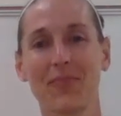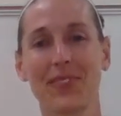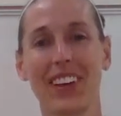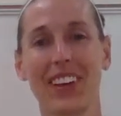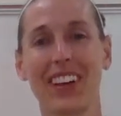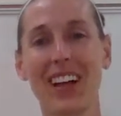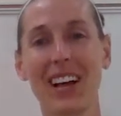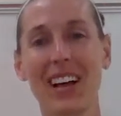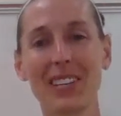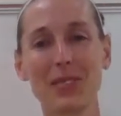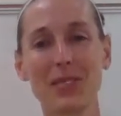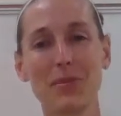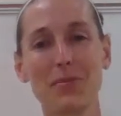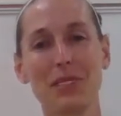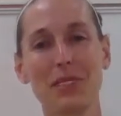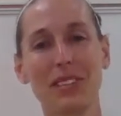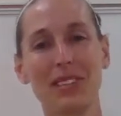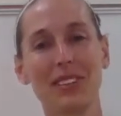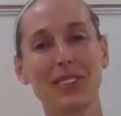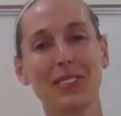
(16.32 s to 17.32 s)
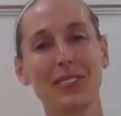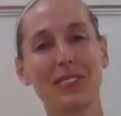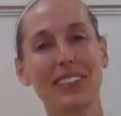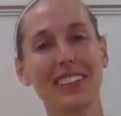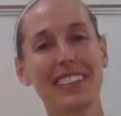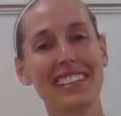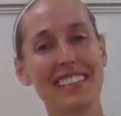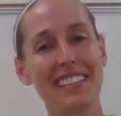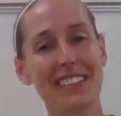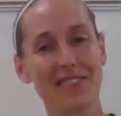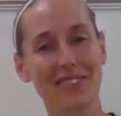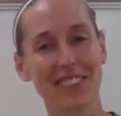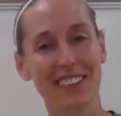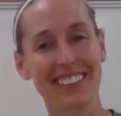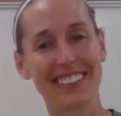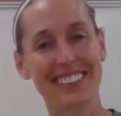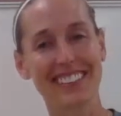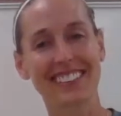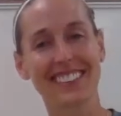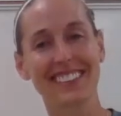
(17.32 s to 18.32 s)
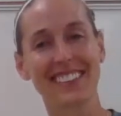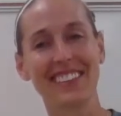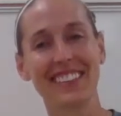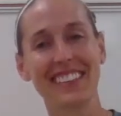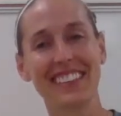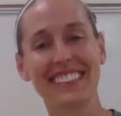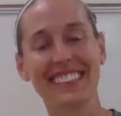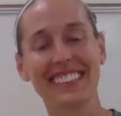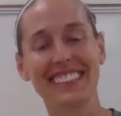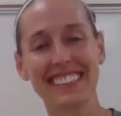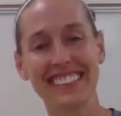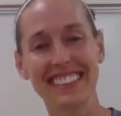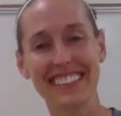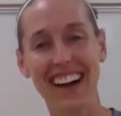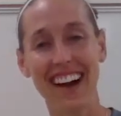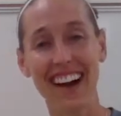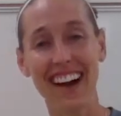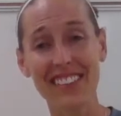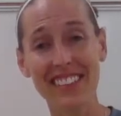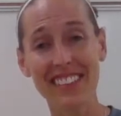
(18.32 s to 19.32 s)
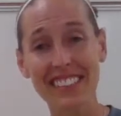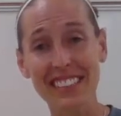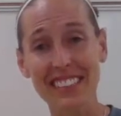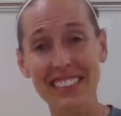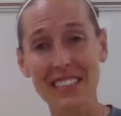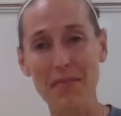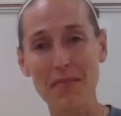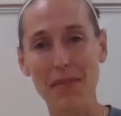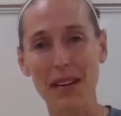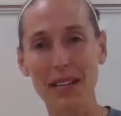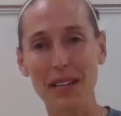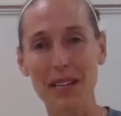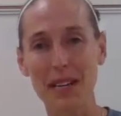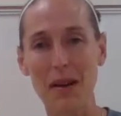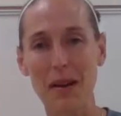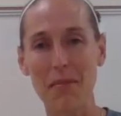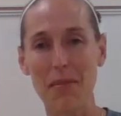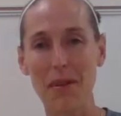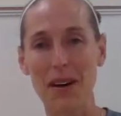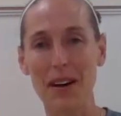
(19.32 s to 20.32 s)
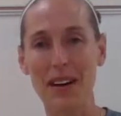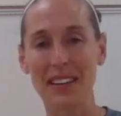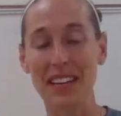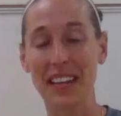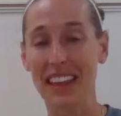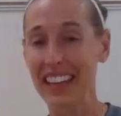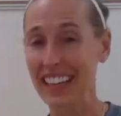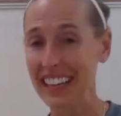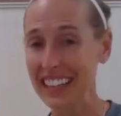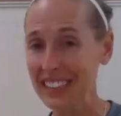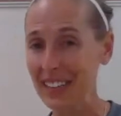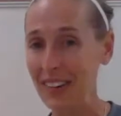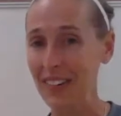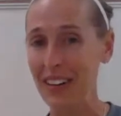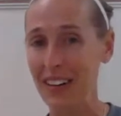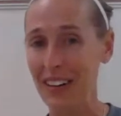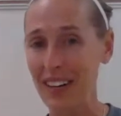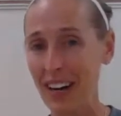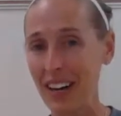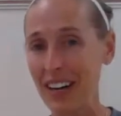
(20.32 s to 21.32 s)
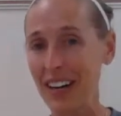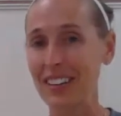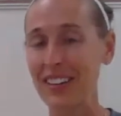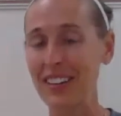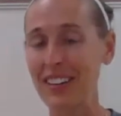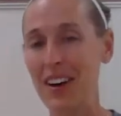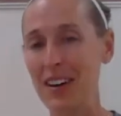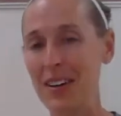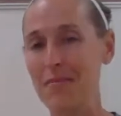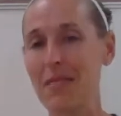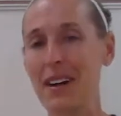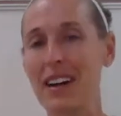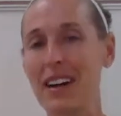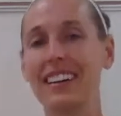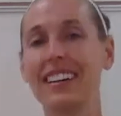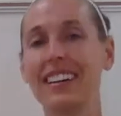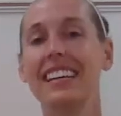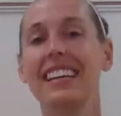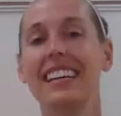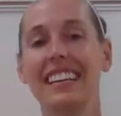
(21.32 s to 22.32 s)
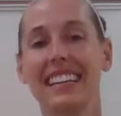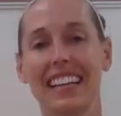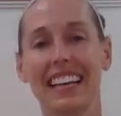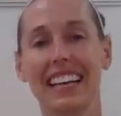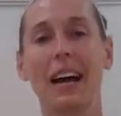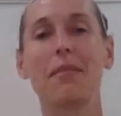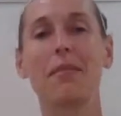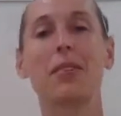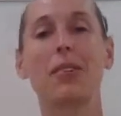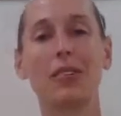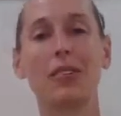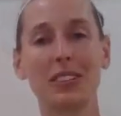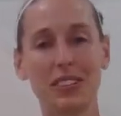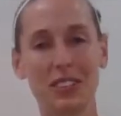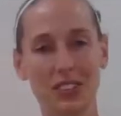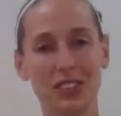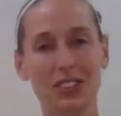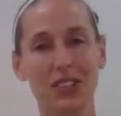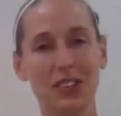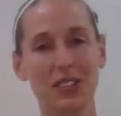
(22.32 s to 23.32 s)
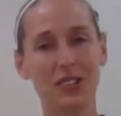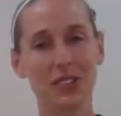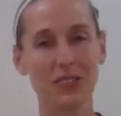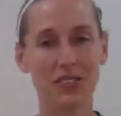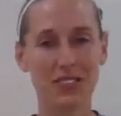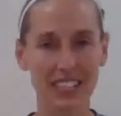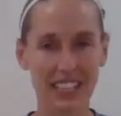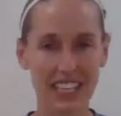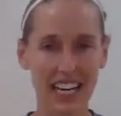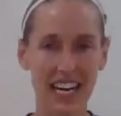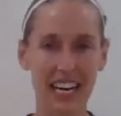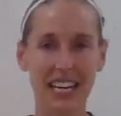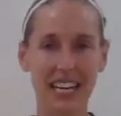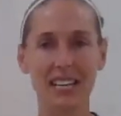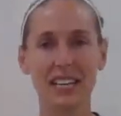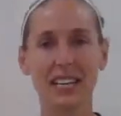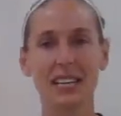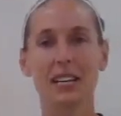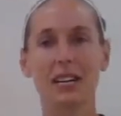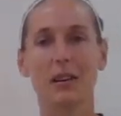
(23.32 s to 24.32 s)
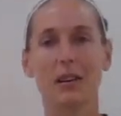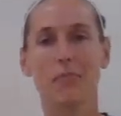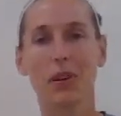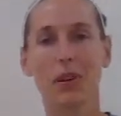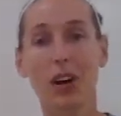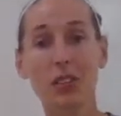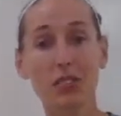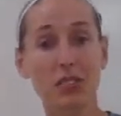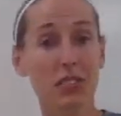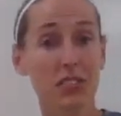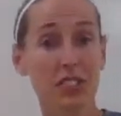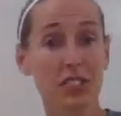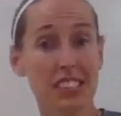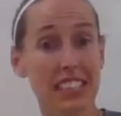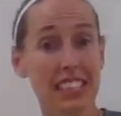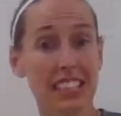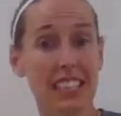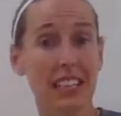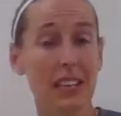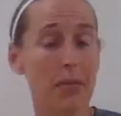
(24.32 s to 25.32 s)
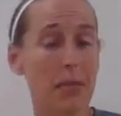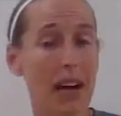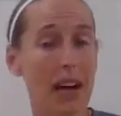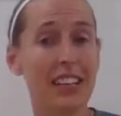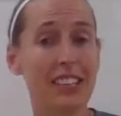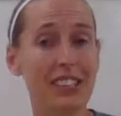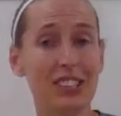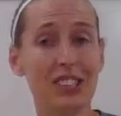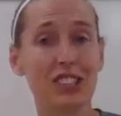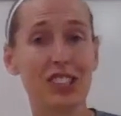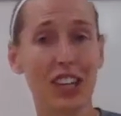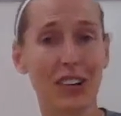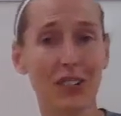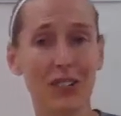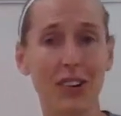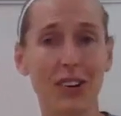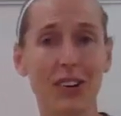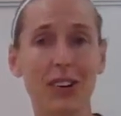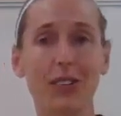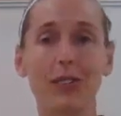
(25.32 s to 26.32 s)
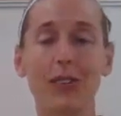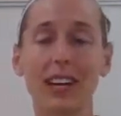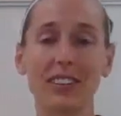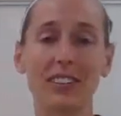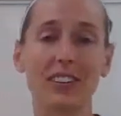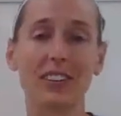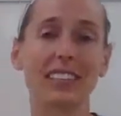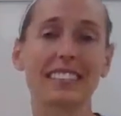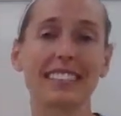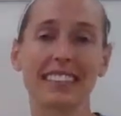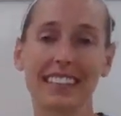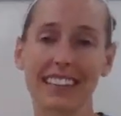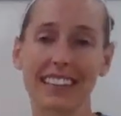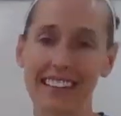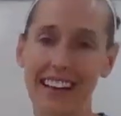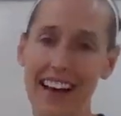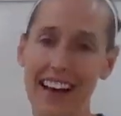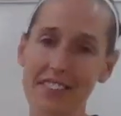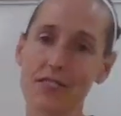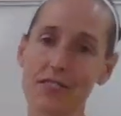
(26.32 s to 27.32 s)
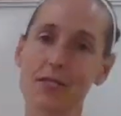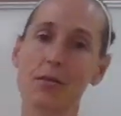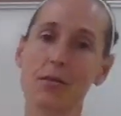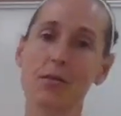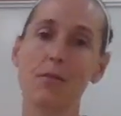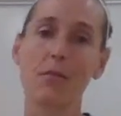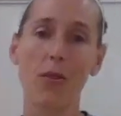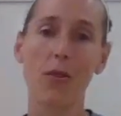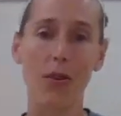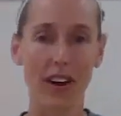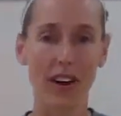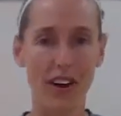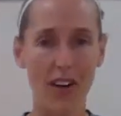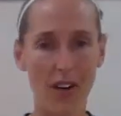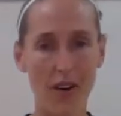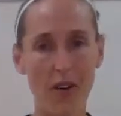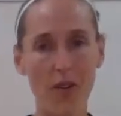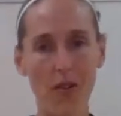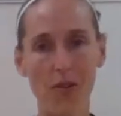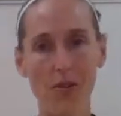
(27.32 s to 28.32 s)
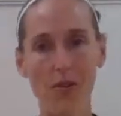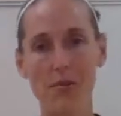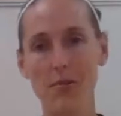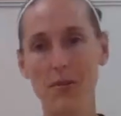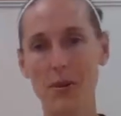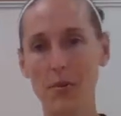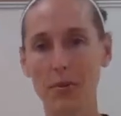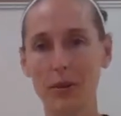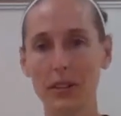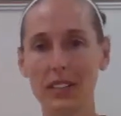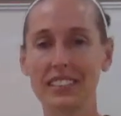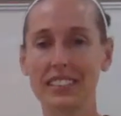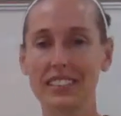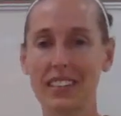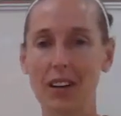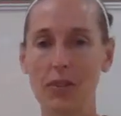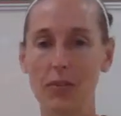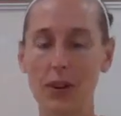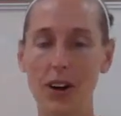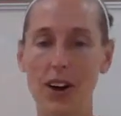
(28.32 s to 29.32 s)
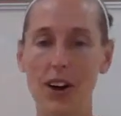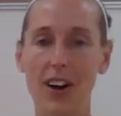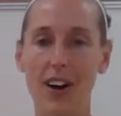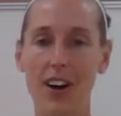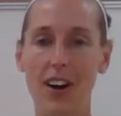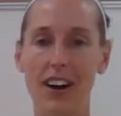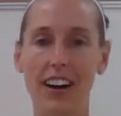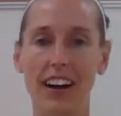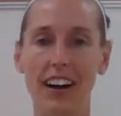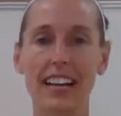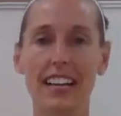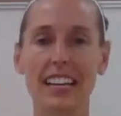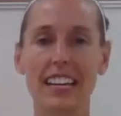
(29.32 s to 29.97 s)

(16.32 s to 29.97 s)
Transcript: Classrooms can look really different, so this is obviously dependent upon the things that we're going to talk about that I'm going to show you today. But also just thinking about in general, whether it's in the classroom or at home or places that we are,